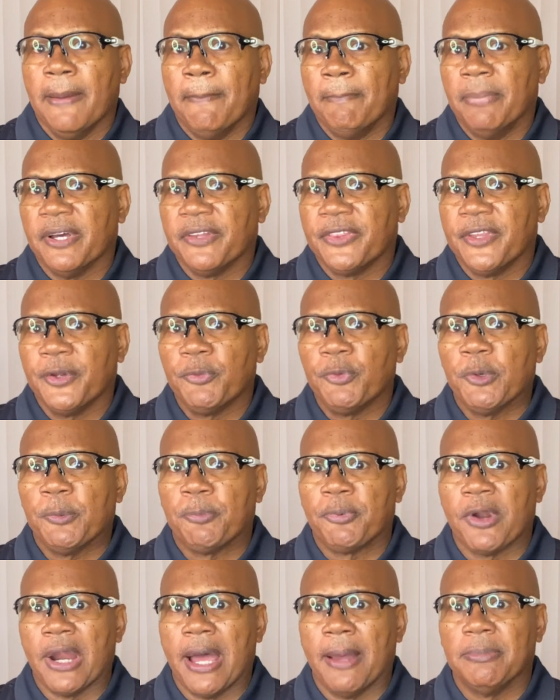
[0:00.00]
But there were
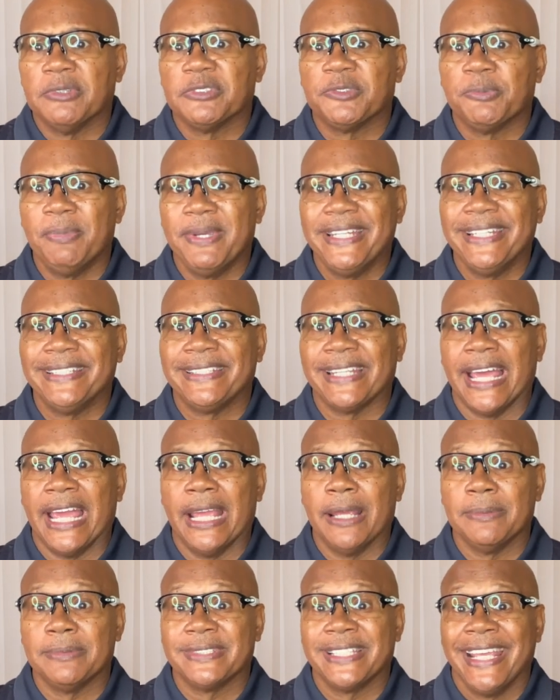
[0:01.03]
problems many
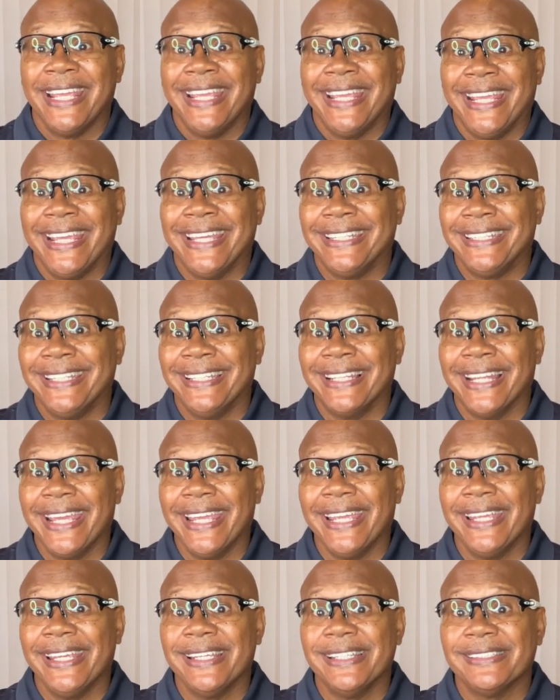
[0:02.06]
times and
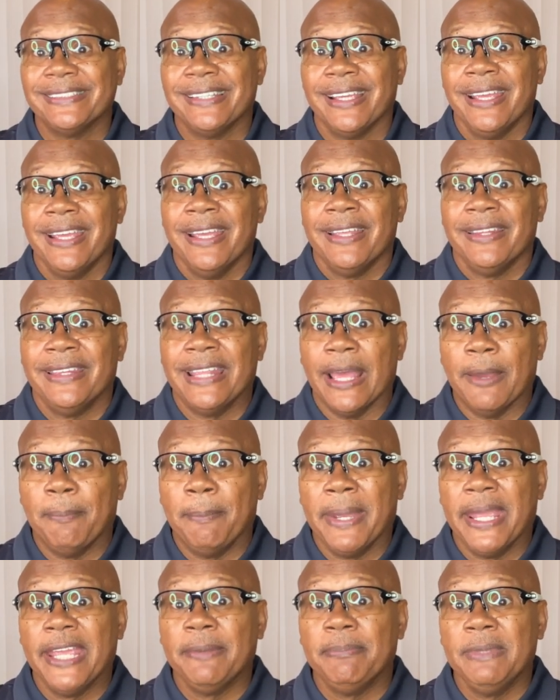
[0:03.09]
delays that
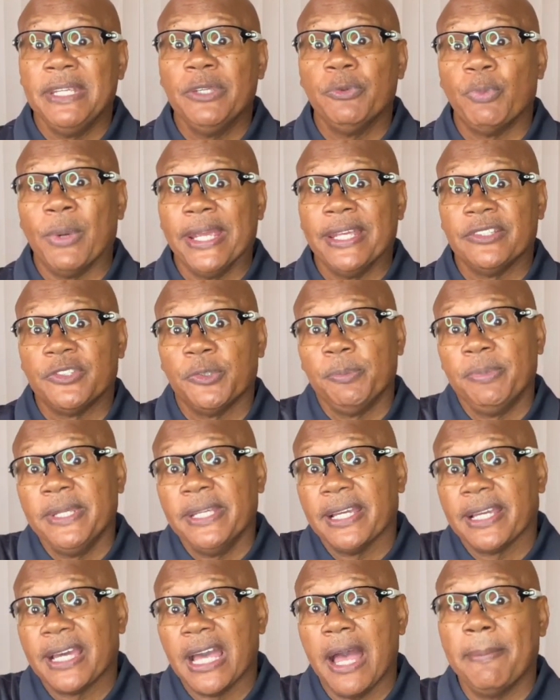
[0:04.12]
made me wait to be
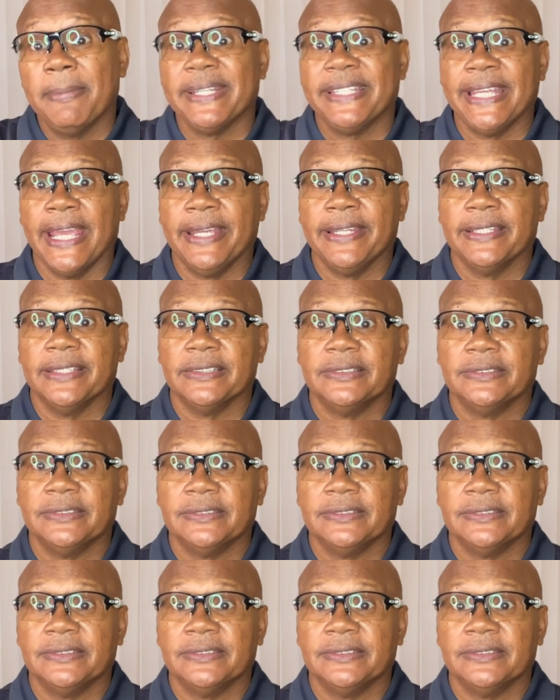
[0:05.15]
accommodated.